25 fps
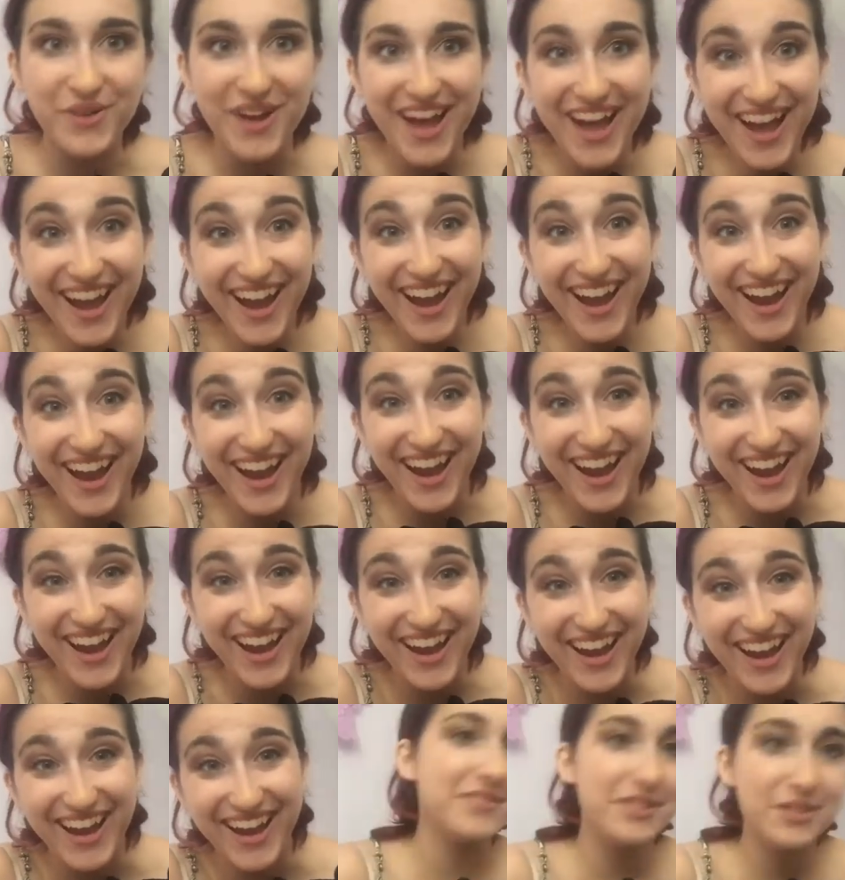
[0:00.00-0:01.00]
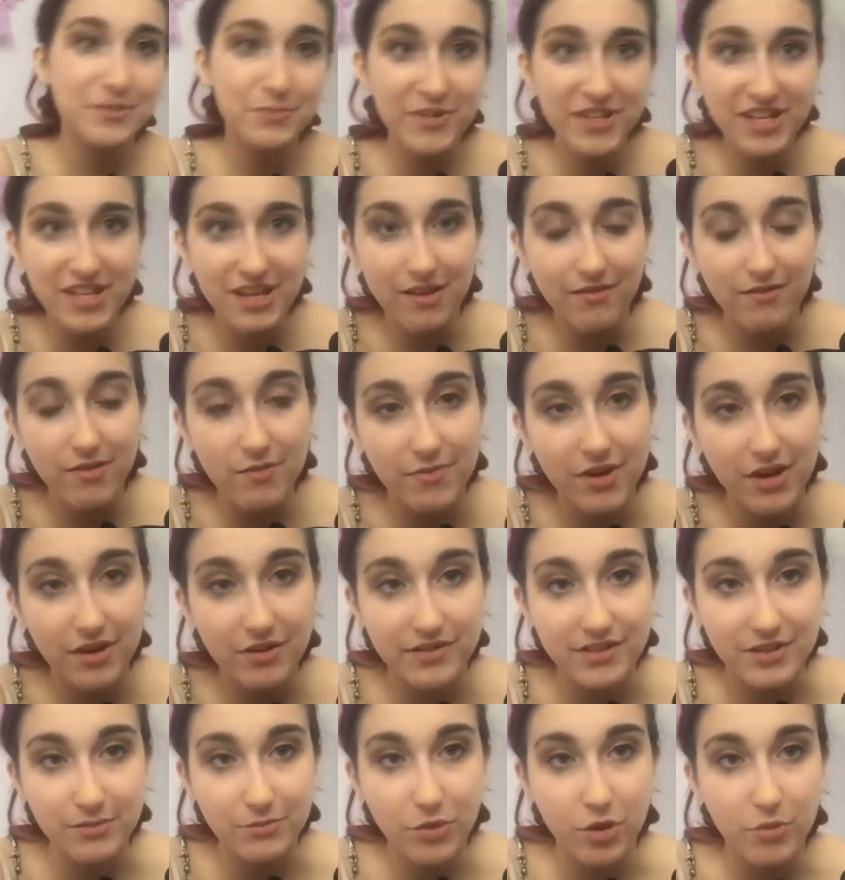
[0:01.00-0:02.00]
Hey! Speaking of
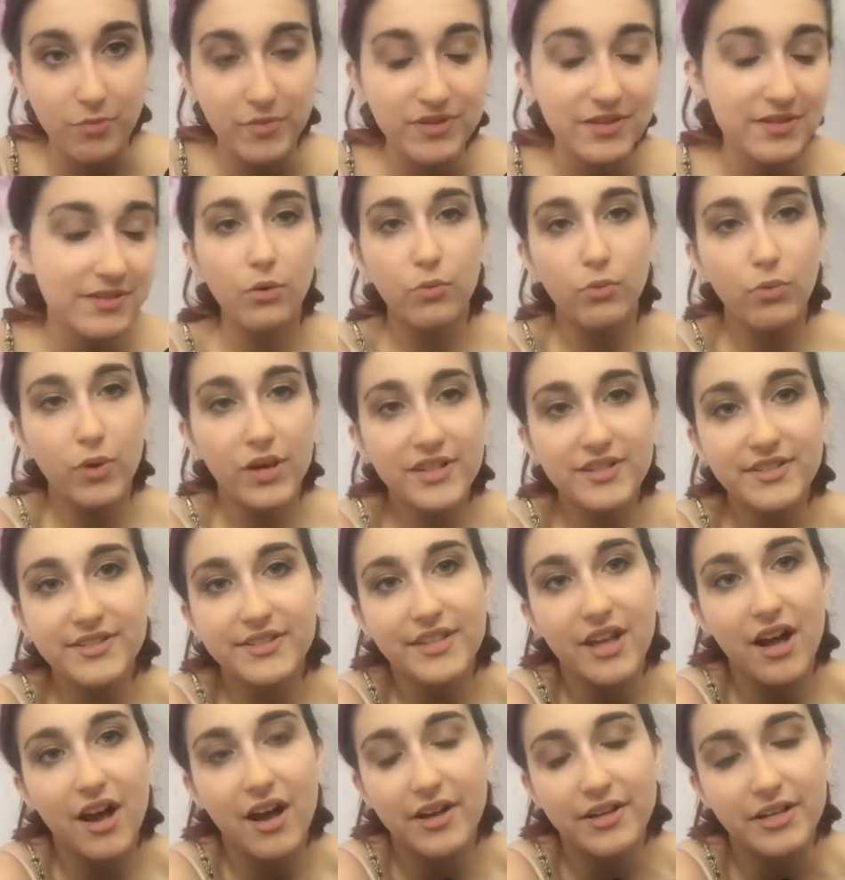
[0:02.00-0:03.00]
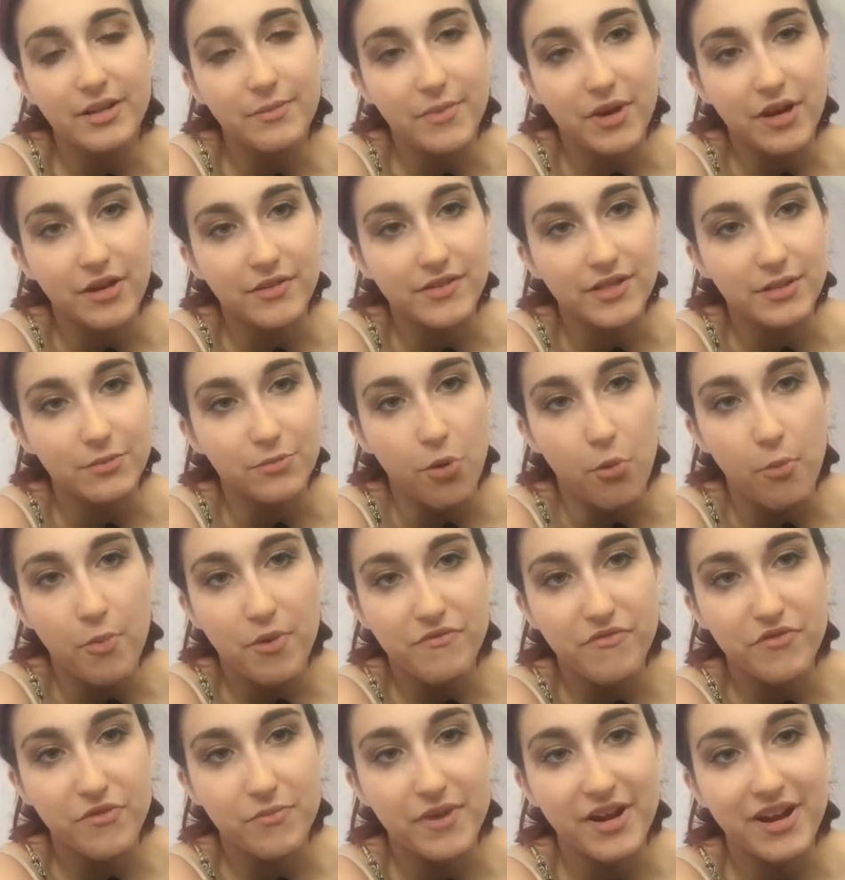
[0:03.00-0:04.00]
embarrassing moments, what is not an embarrassing
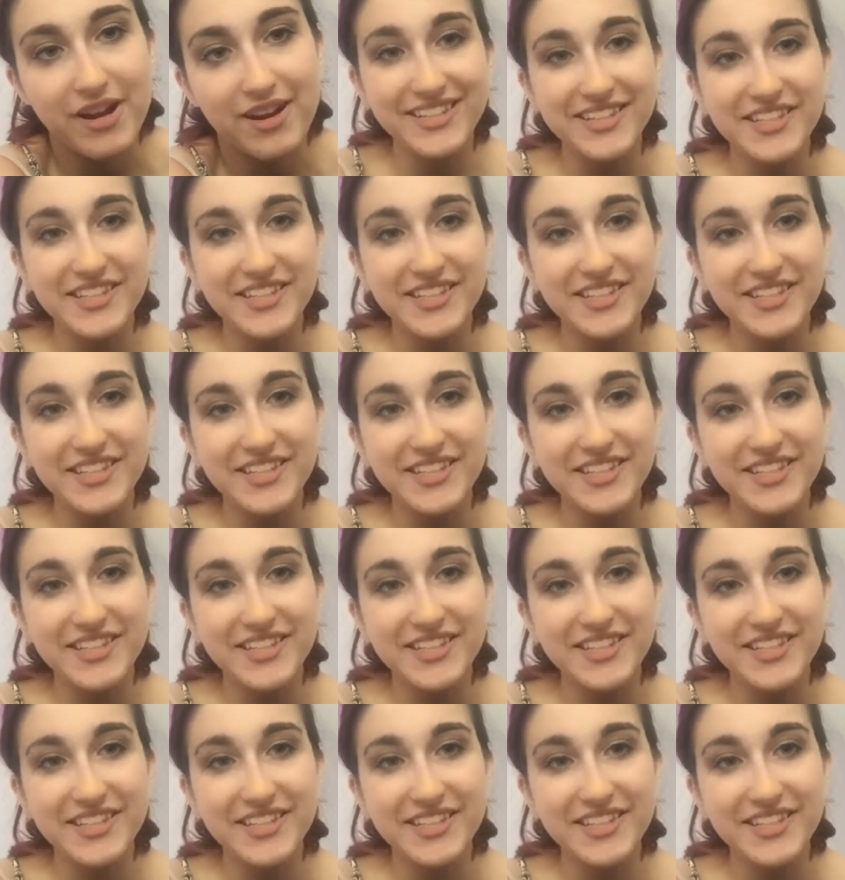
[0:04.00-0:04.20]
moment for me?